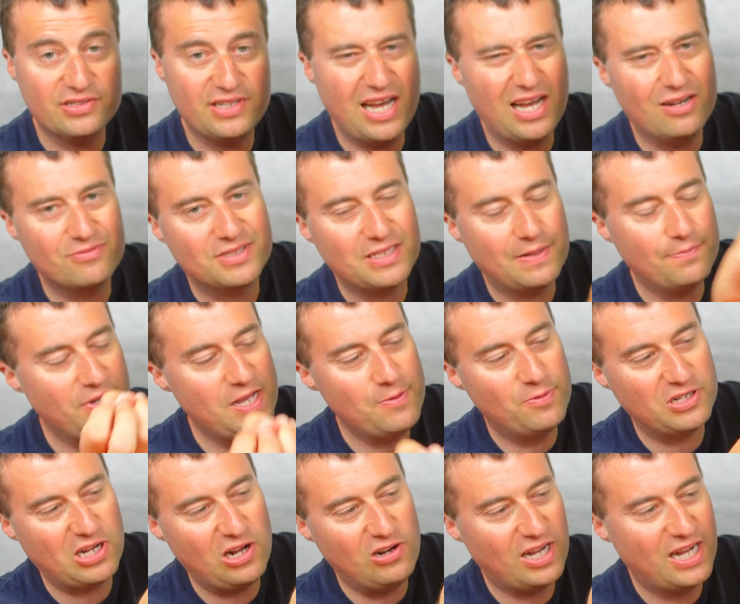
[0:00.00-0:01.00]
Now some people
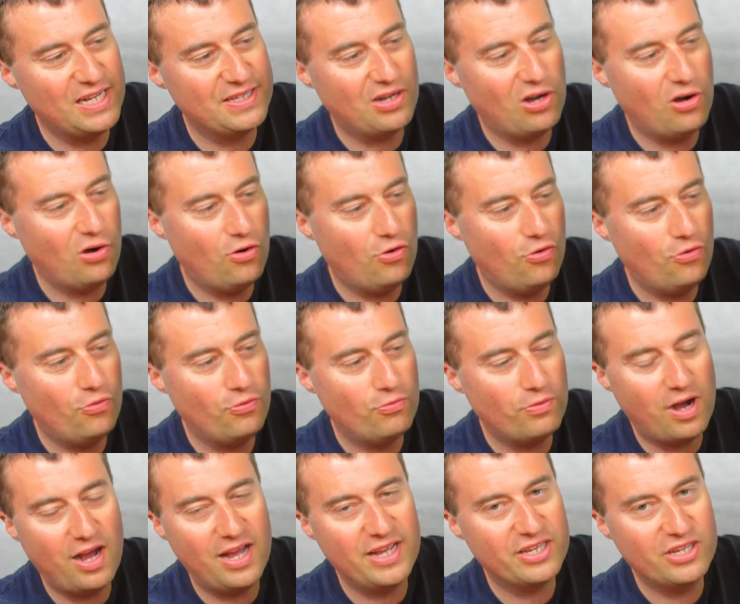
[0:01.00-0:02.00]
don't like the whole
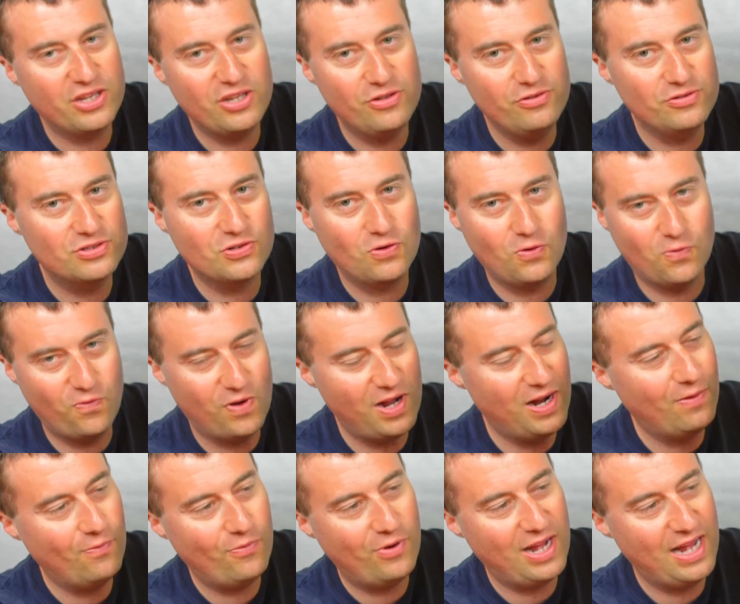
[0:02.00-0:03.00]
iCUE software
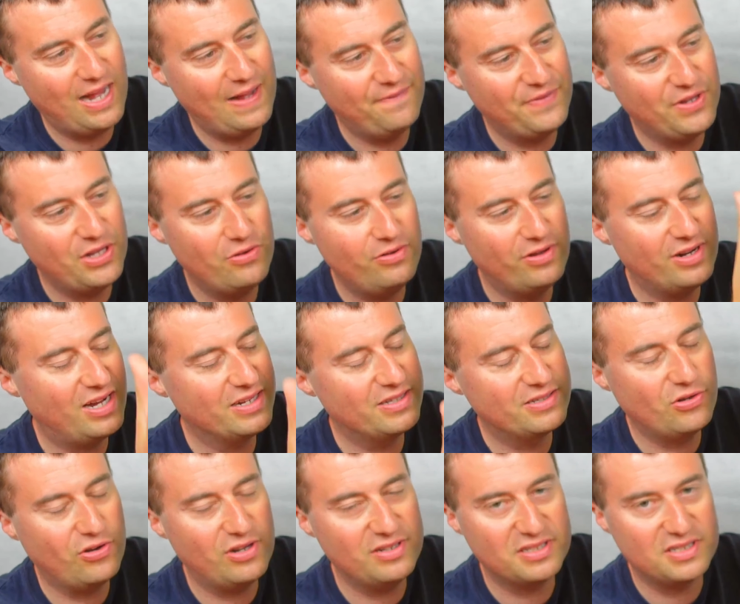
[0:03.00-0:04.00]
and what have you, and I
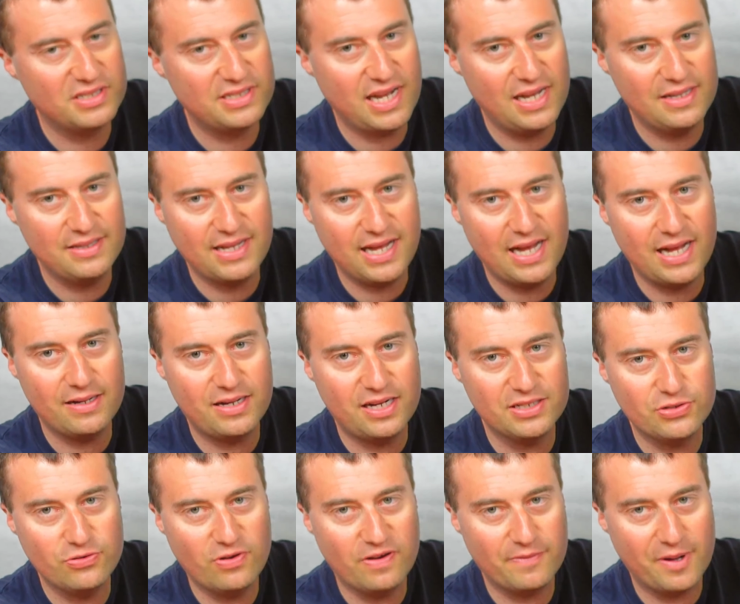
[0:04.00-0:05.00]
do understand that. I
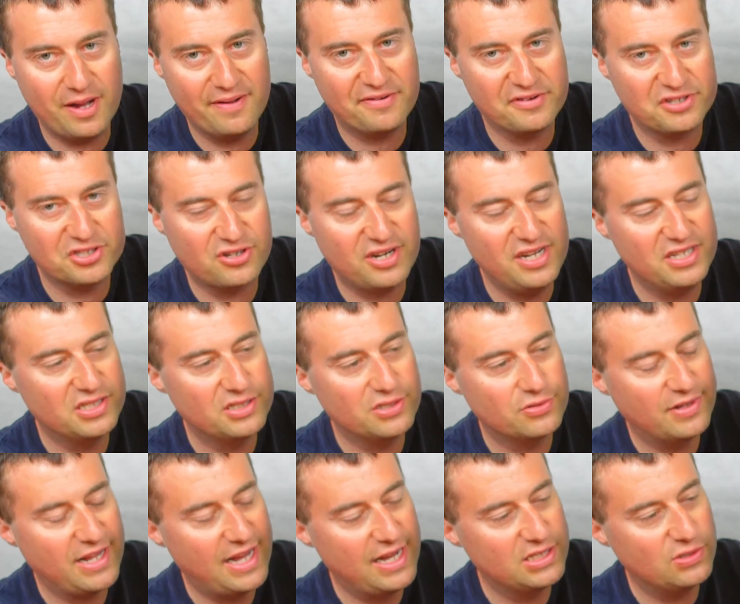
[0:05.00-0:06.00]
do have my frustrations with
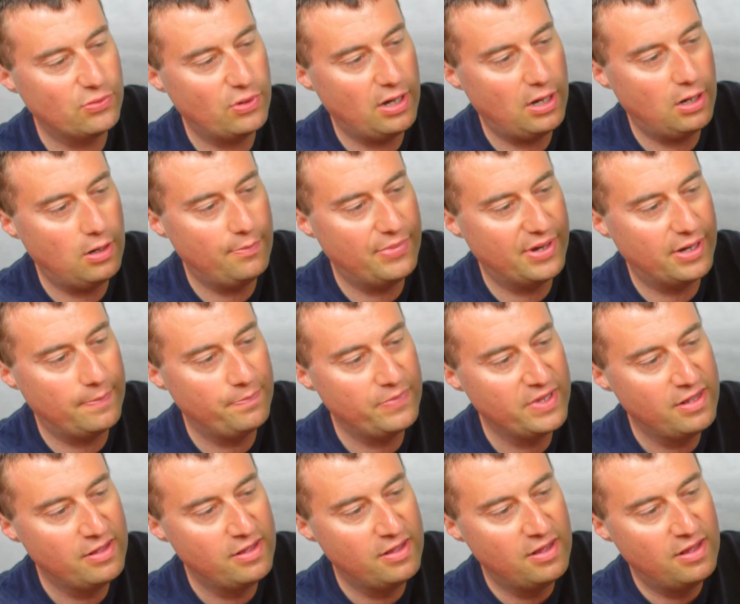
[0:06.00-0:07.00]
that as well, but
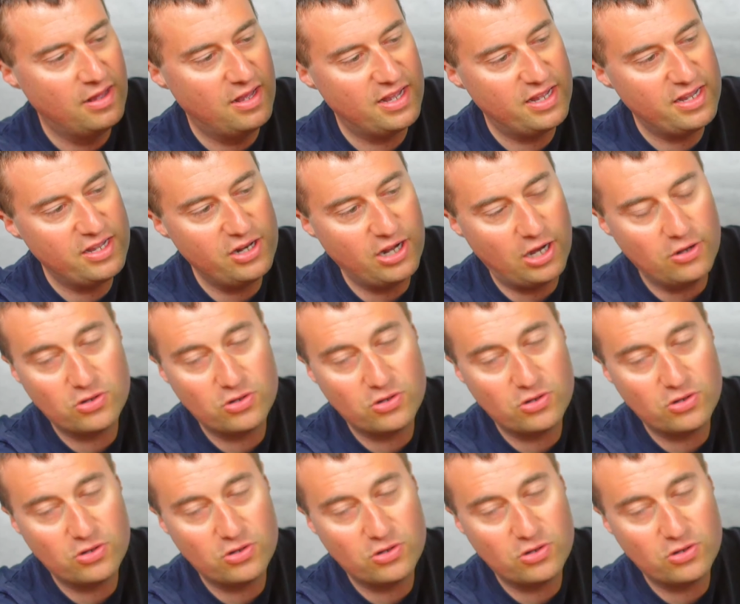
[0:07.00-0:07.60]
you know,